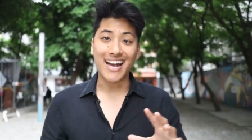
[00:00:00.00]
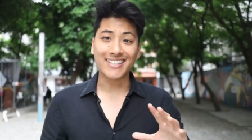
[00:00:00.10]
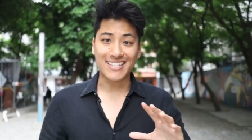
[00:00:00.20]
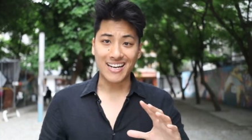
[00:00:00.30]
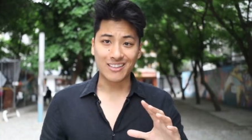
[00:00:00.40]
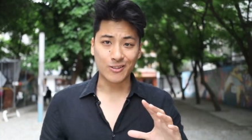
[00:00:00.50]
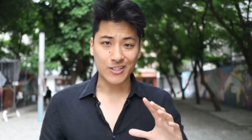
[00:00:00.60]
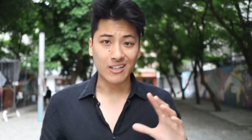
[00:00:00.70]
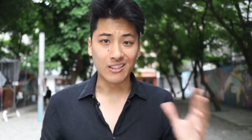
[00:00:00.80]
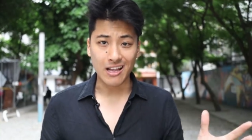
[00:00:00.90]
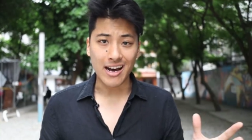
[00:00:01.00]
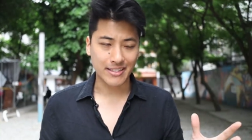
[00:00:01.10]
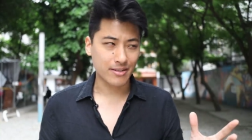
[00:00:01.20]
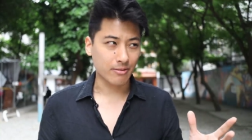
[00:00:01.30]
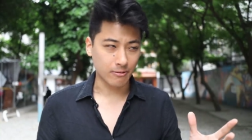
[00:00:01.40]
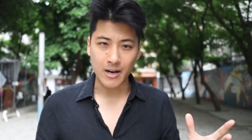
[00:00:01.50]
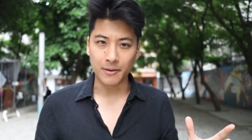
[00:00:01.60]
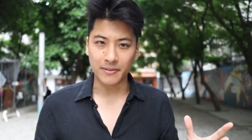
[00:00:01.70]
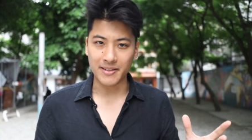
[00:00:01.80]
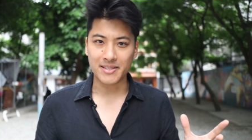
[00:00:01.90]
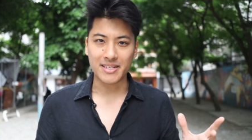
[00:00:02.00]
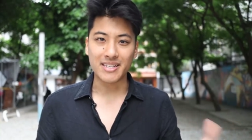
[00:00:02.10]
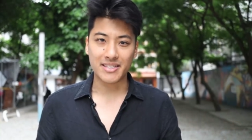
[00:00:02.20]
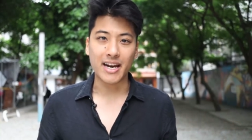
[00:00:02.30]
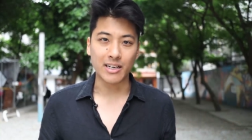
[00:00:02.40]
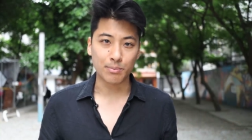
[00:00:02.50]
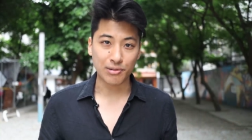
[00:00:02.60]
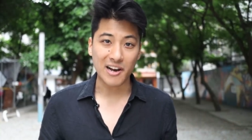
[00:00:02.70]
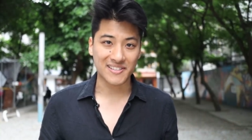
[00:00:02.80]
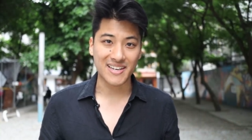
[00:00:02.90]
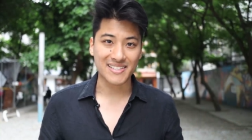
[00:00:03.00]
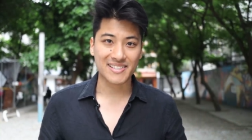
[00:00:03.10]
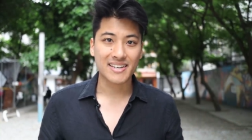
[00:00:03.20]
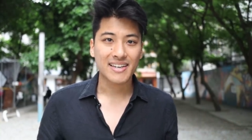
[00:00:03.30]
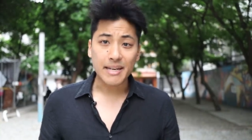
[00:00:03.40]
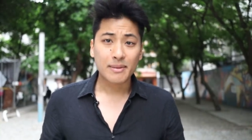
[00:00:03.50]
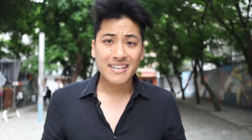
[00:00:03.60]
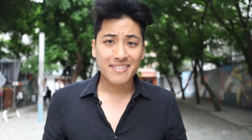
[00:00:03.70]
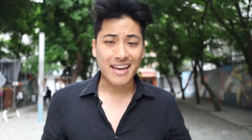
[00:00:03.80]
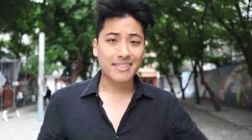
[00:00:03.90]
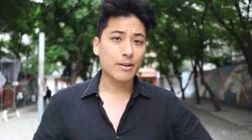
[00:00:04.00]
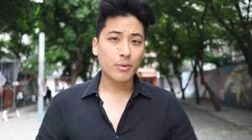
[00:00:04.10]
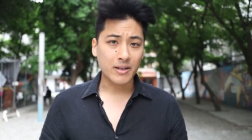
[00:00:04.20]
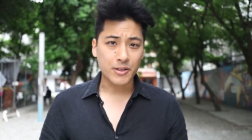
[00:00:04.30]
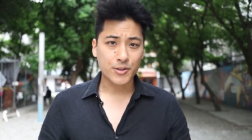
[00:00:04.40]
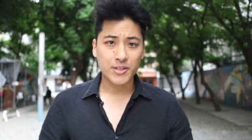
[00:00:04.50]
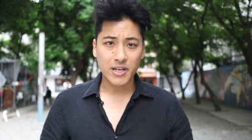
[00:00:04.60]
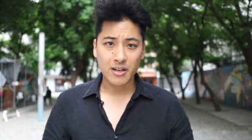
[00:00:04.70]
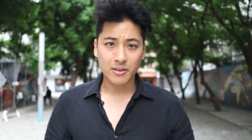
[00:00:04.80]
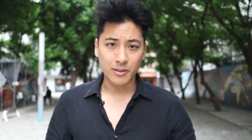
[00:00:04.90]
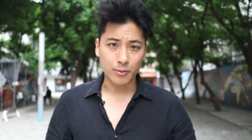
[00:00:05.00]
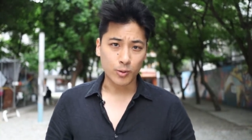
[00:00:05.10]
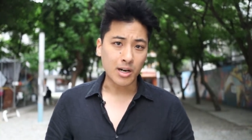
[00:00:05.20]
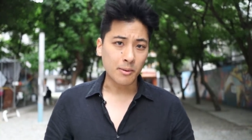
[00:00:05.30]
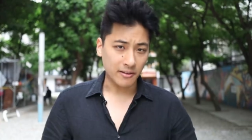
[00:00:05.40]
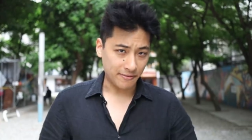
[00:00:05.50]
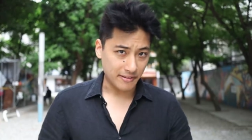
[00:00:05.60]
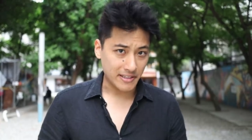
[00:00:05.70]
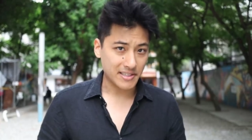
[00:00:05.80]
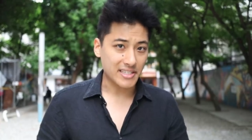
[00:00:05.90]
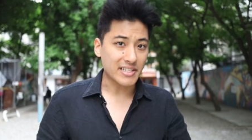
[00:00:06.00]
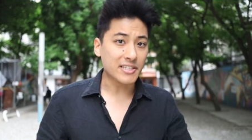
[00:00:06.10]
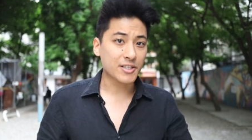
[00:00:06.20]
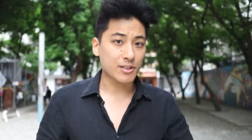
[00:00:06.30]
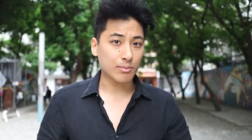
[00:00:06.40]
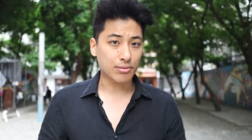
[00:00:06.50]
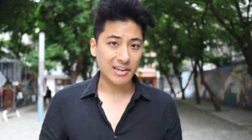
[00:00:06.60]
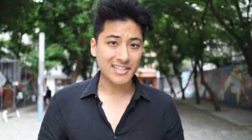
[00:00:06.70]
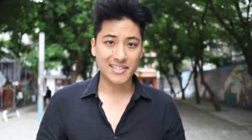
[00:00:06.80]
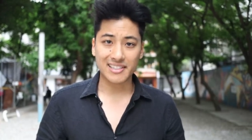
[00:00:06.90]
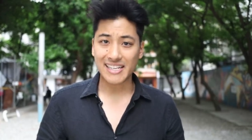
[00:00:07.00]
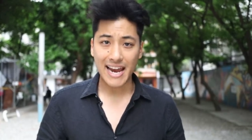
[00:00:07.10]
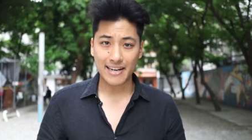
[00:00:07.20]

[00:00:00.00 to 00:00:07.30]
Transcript: And I learned a lot throughout this entire process, namely that the $100 Walmart fixie is surprisingly